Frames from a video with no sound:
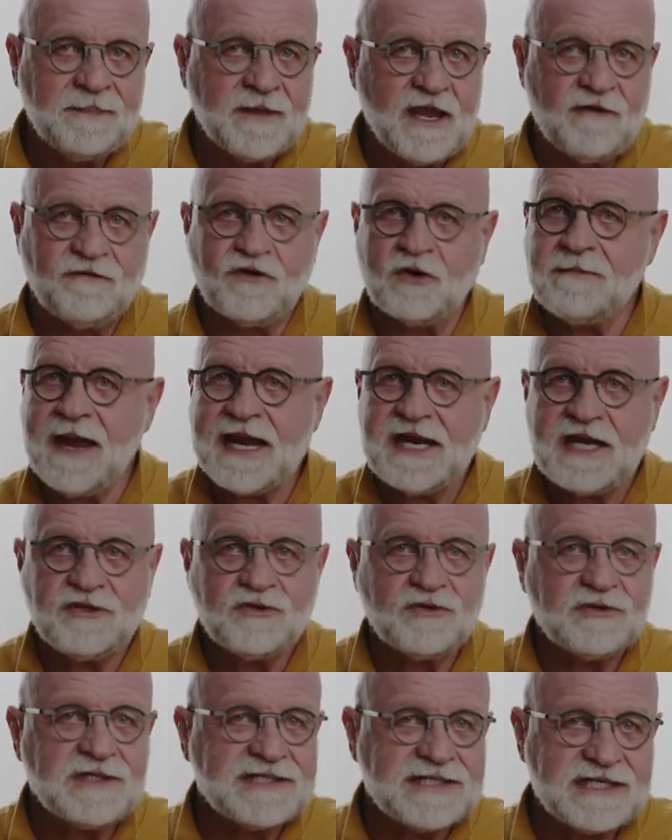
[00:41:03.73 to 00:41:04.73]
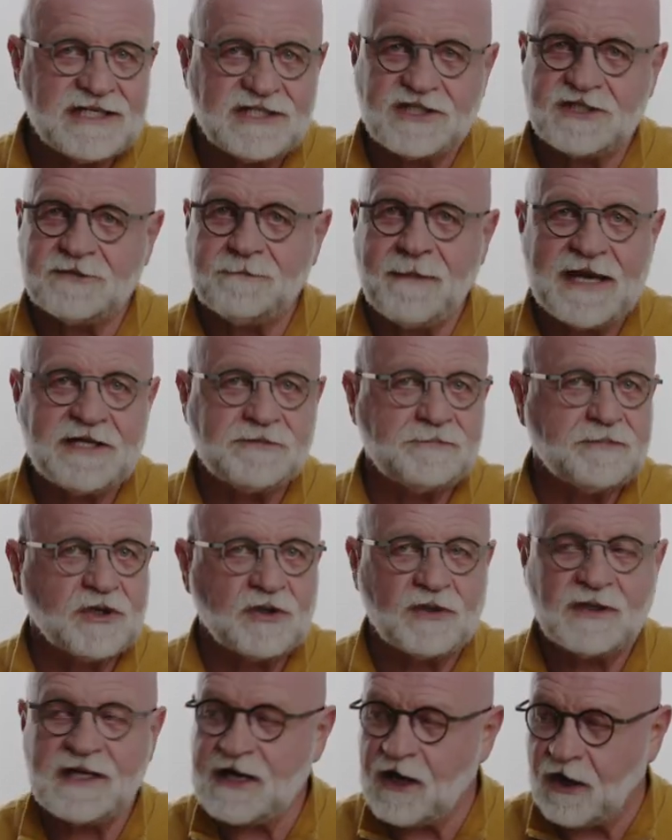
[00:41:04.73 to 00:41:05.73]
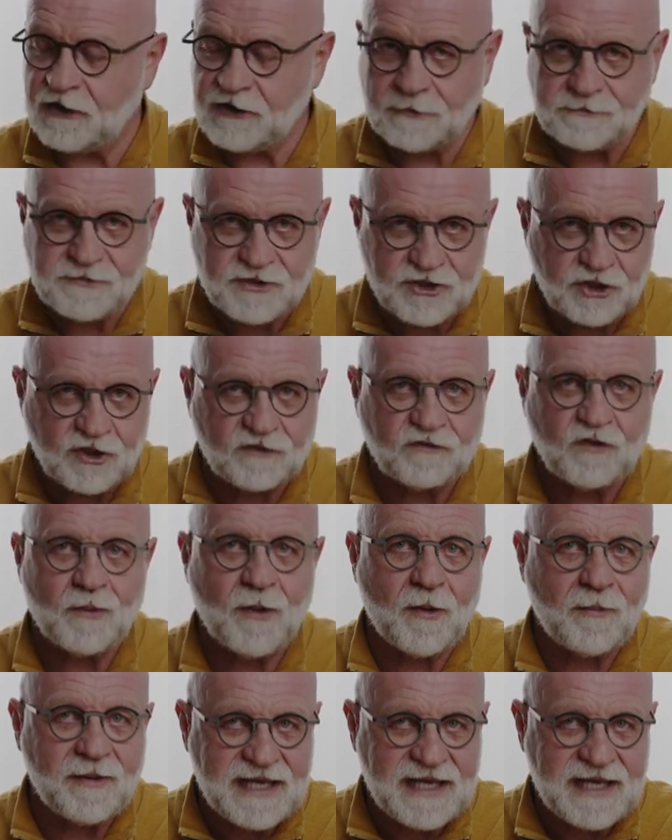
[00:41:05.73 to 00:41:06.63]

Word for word: If you're making your decisions based purely on observable